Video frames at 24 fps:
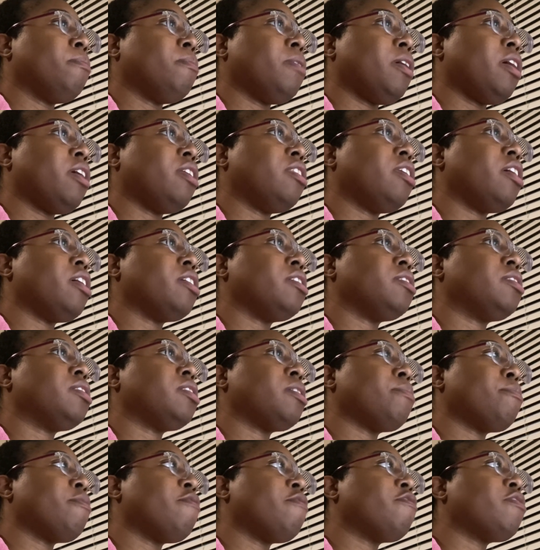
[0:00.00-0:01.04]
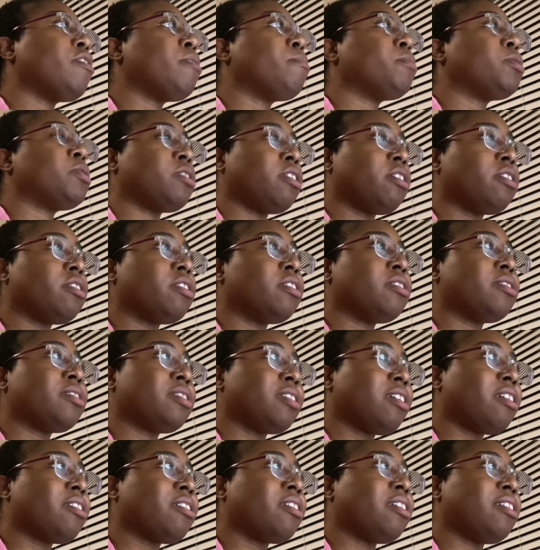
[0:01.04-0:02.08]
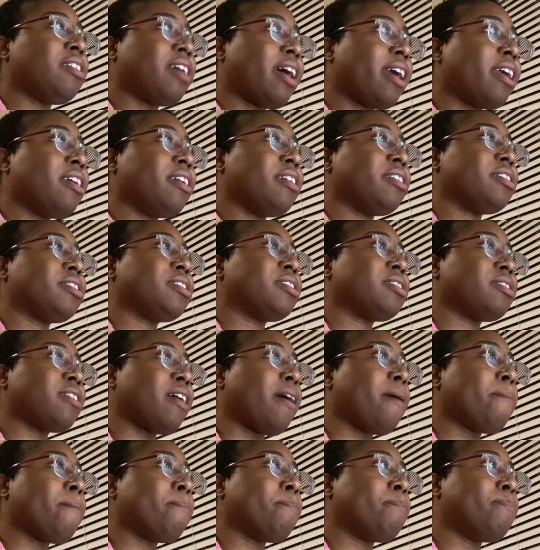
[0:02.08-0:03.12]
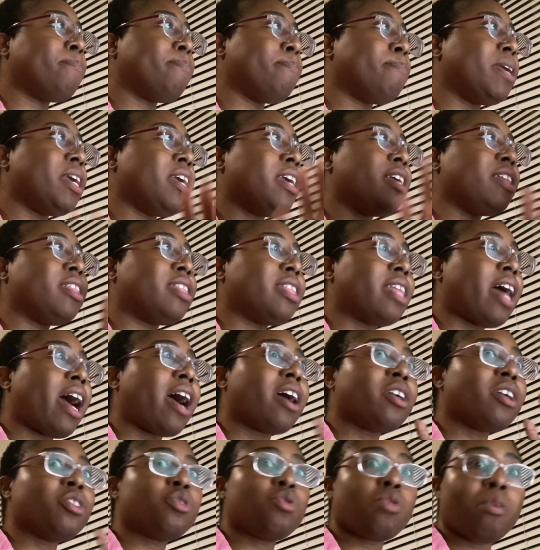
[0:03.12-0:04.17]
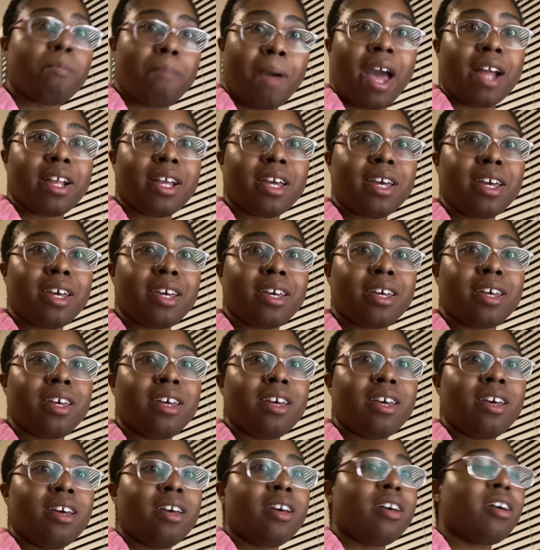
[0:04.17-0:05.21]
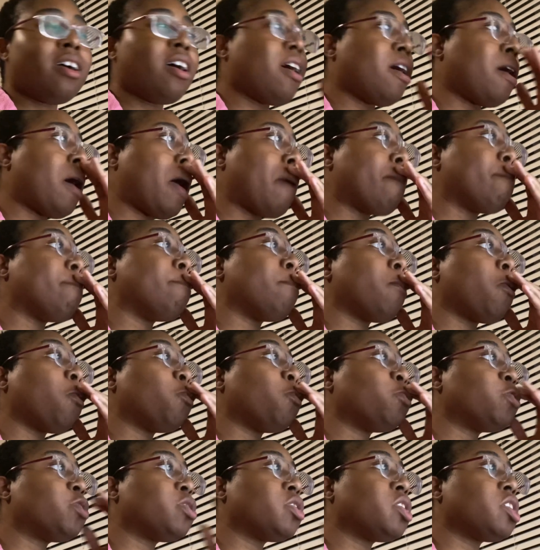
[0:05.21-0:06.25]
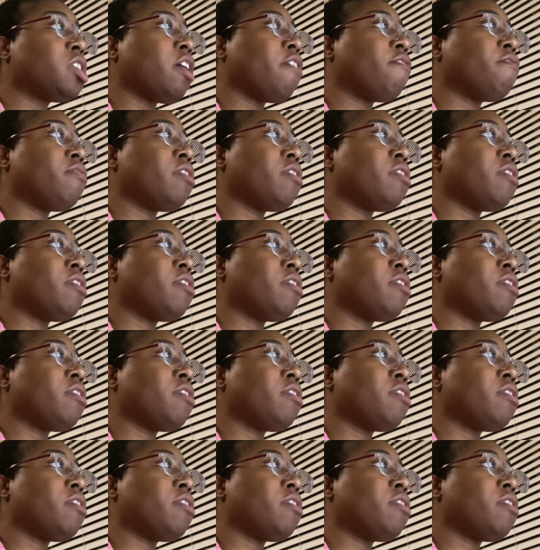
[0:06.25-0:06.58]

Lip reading: then some of them saw the light and stopped being that dramatic. Most of